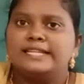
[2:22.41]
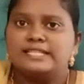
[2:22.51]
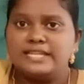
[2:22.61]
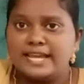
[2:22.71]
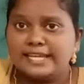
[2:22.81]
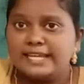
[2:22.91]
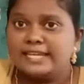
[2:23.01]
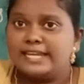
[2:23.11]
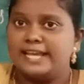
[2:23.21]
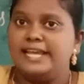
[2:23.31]
take in
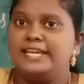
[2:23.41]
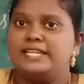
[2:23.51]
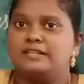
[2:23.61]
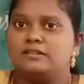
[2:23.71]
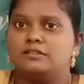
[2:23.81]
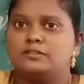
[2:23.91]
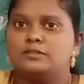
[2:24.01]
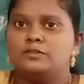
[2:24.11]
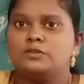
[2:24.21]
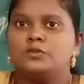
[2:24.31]
air
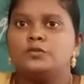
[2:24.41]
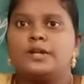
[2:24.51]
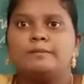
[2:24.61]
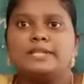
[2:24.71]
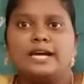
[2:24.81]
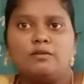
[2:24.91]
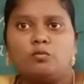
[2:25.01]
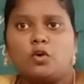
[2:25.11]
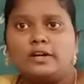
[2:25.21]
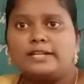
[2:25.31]
from the
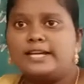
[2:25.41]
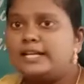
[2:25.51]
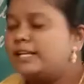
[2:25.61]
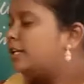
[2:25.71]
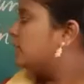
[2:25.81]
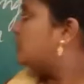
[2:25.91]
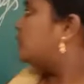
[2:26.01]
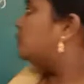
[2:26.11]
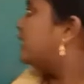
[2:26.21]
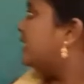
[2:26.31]
water
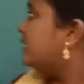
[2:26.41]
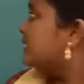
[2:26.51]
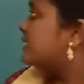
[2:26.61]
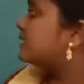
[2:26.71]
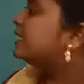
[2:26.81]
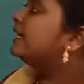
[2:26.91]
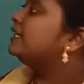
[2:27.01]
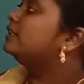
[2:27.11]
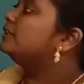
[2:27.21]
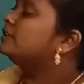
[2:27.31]
through their
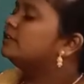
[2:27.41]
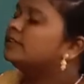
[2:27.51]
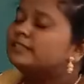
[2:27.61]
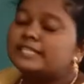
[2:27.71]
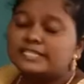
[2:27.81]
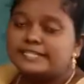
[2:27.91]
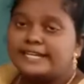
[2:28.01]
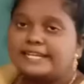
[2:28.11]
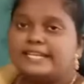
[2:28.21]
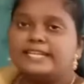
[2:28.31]
skin. They
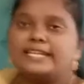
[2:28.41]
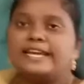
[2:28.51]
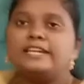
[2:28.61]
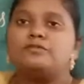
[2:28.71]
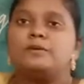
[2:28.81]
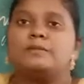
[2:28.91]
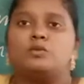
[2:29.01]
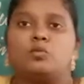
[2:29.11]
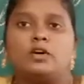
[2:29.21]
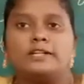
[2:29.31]
take in air from the
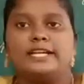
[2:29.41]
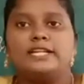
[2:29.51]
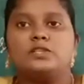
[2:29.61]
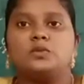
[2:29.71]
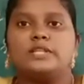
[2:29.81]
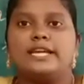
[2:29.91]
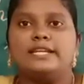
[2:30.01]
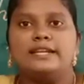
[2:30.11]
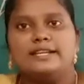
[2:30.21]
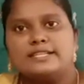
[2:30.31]
water through their
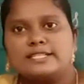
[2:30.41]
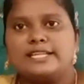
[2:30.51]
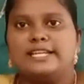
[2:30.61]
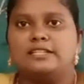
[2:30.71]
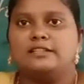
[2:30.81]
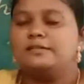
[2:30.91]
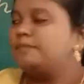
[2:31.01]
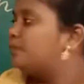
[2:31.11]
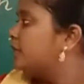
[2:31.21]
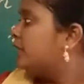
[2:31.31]
skin.
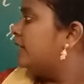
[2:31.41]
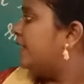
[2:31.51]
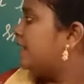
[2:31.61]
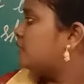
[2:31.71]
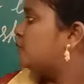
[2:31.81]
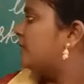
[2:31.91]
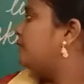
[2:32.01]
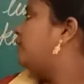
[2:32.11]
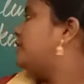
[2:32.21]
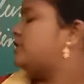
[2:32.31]
Next one,
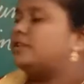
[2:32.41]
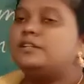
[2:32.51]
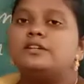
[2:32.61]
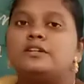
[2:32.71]
fish.